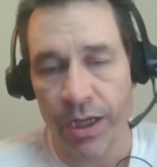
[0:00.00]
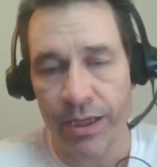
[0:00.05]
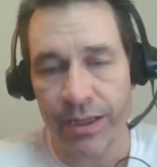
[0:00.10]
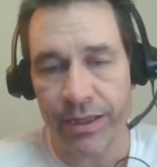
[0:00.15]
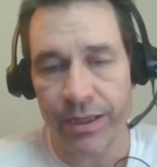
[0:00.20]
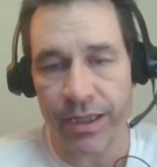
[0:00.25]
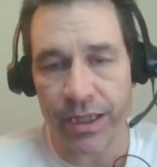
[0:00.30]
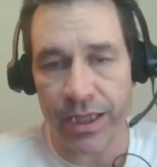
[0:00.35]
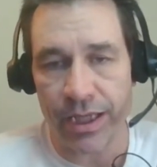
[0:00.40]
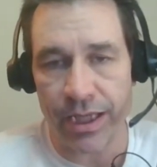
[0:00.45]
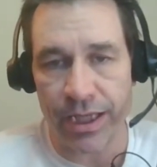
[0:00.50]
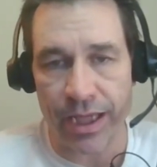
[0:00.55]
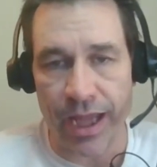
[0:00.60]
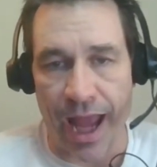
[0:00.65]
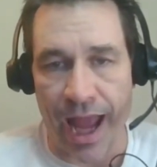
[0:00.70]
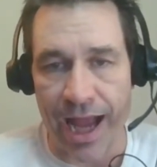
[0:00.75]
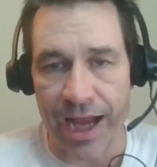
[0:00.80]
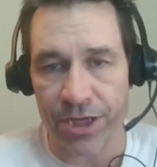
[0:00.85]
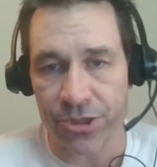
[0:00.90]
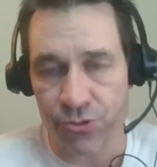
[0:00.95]
the
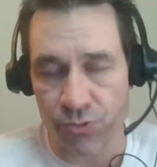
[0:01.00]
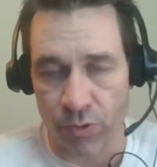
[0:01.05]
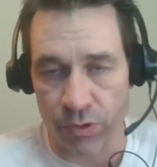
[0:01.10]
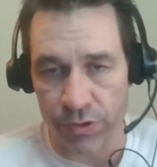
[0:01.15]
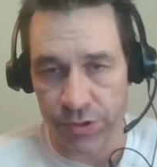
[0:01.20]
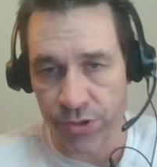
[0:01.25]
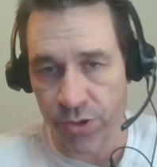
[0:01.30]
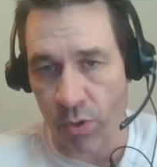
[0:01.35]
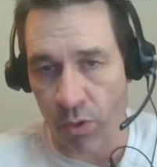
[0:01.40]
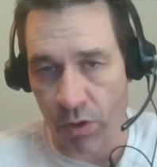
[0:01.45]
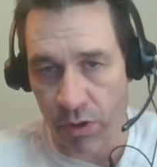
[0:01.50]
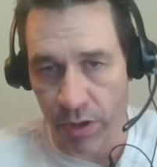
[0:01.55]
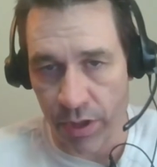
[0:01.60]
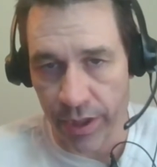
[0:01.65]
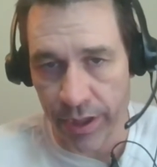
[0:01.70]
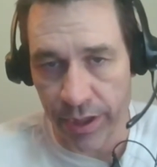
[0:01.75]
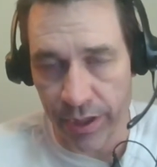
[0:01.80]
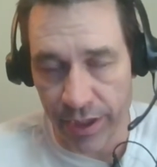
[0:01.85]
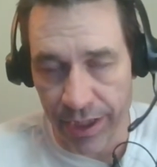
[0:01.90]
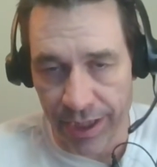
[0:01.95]
actual
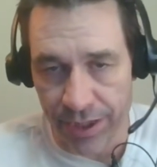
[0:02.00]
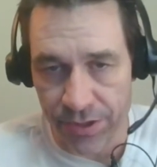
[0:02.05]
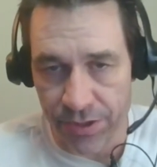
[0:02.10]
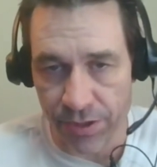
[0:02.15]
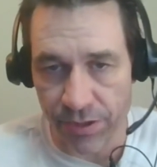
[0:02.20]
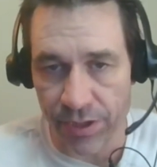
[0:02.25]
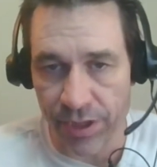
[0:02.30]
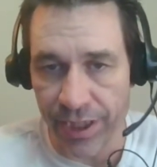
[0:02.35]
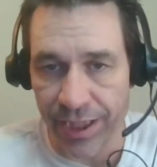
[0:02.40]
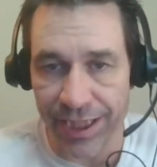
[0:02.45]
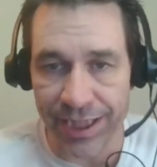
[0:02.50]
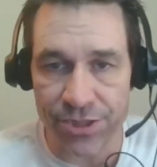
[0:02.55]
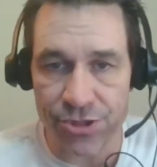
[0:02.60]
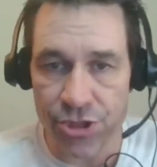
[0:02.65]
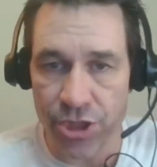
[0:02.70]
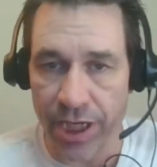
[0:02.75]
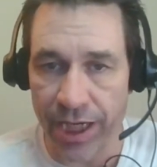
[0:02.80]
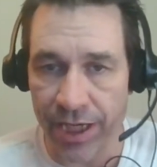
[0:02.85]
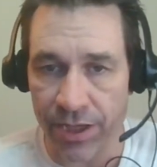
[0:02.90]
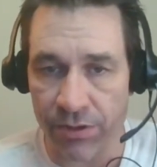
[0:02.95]
Torg Eternity
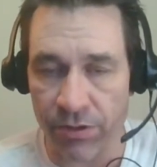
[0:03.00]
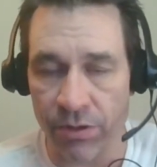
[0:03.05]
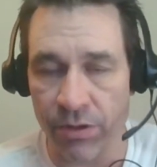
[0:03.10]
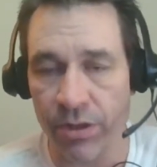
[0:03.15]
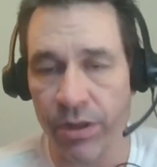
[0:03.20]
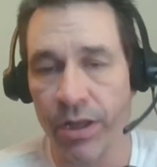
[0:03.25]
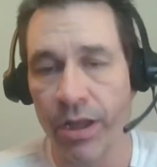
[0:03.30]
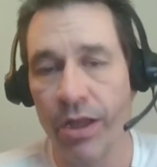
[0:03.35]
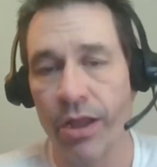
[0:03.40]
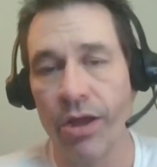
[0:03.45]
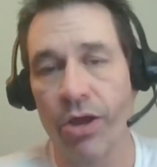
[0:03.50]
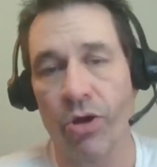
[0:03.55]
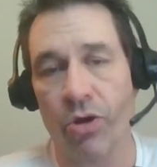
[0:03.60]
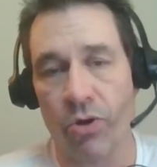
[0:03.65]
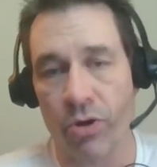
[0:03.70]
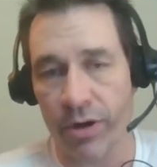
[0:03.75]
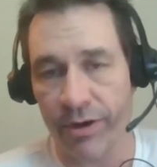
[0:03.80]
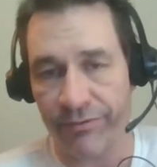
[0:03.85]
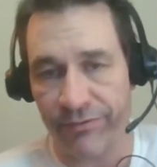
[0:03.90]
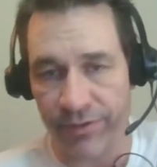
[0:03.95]
channel
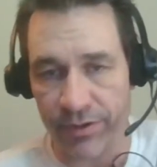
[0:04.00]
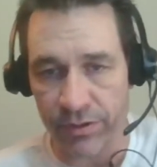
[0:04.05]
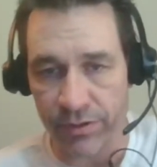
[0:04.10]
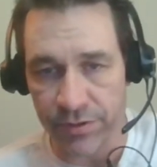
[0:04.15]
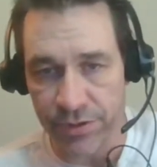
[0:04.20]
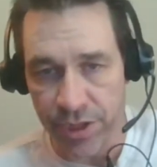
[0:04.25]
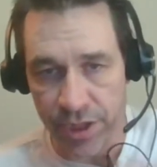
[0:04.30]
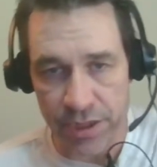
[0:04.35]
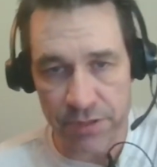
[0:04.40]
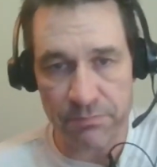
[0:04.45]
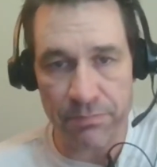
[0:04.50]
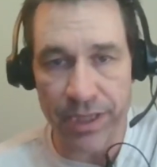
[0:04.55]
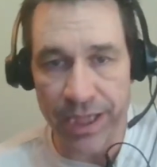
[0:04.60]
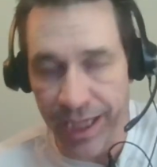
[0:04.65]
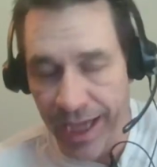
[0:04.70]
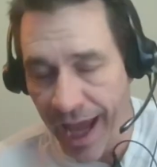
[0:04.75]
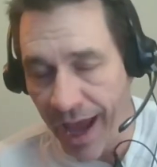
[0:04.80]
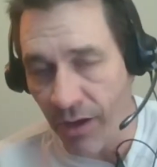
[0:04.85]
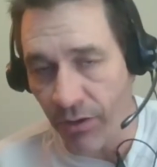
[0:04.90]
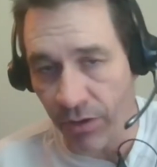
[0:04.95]
or if it'll just
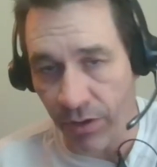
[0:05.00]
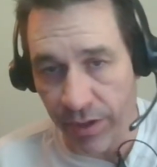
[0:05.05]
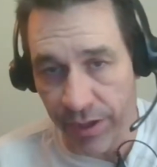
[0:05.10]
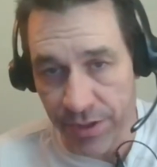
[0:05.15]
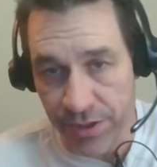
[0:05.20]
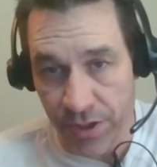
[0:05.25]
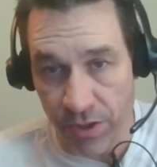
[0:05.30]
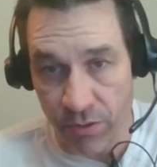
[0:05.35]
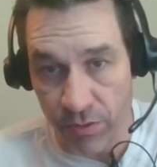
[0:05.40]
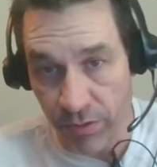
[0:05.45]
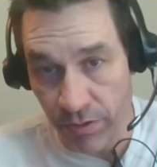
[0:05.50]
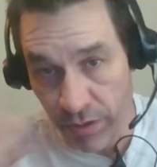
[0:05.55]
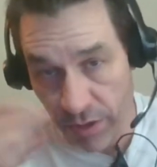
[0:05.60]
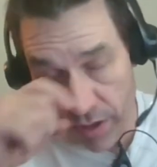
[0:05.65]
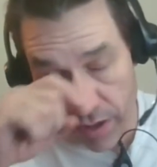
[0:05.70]
be out on its own.